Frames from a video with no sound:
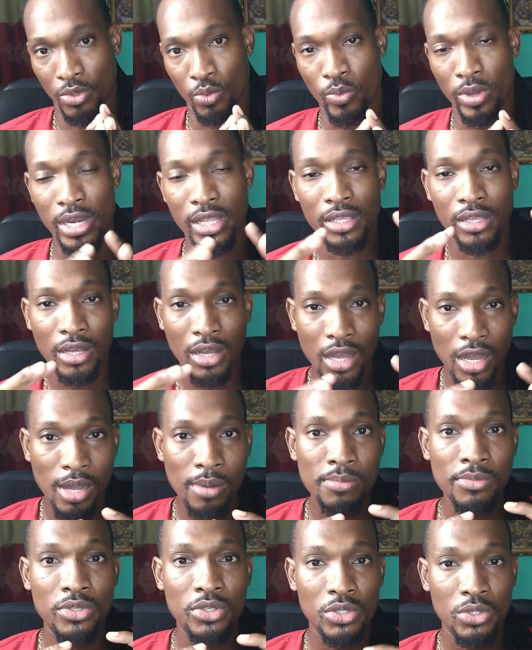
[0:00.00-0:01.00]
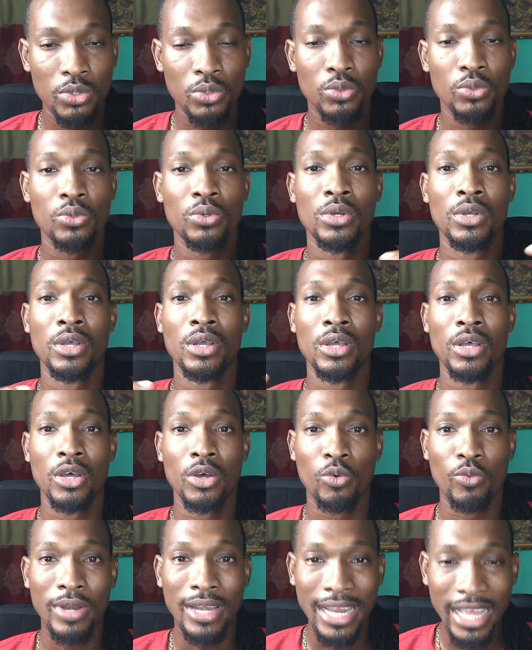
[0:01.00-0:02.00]
when it comes to
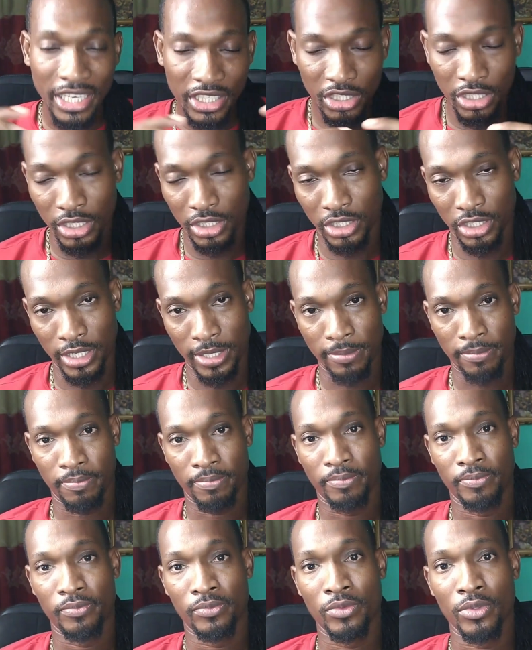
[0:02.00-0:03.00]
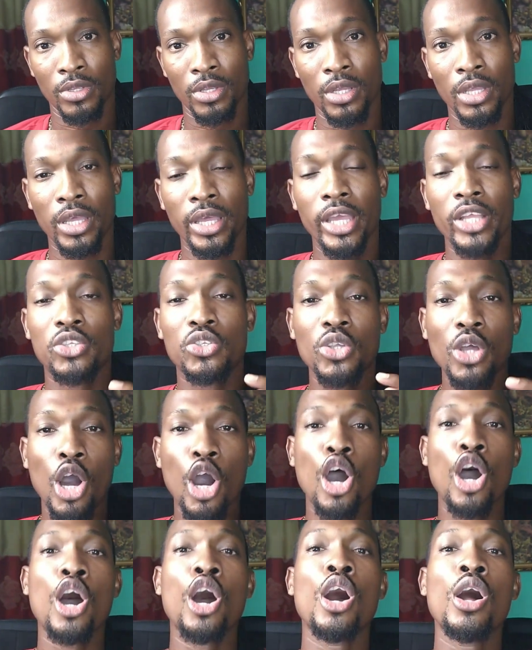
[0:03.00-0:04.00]
relationship, it's
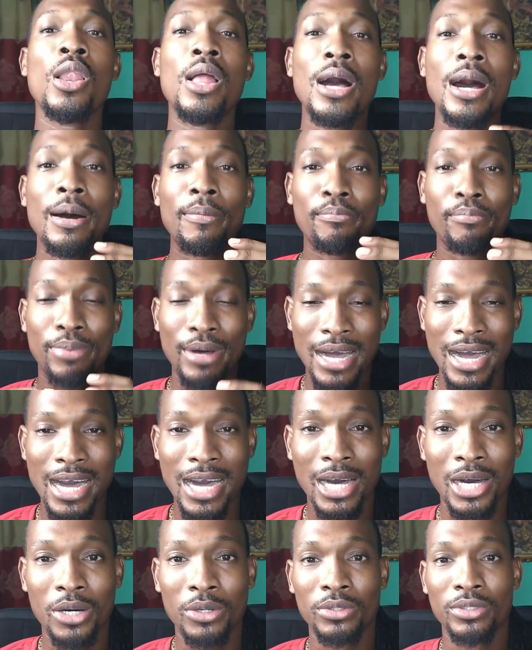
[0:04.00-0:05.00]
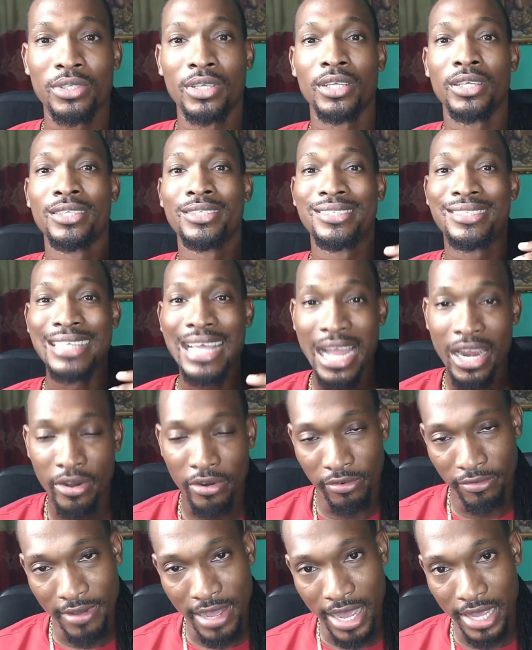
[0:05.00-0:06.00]
all about
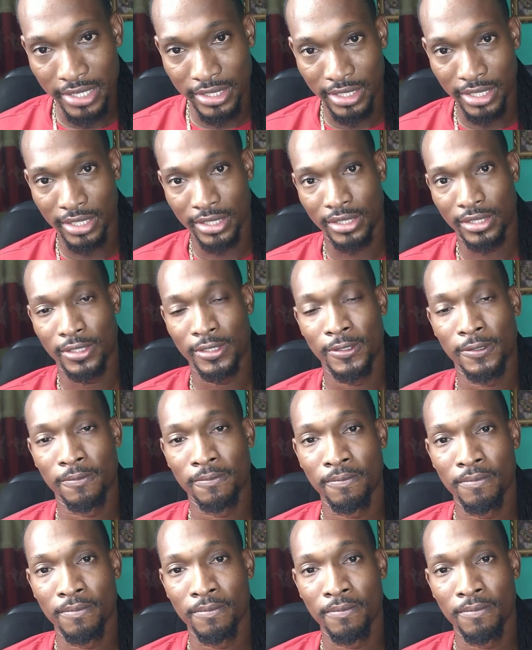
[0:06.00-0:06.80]
sacrifices.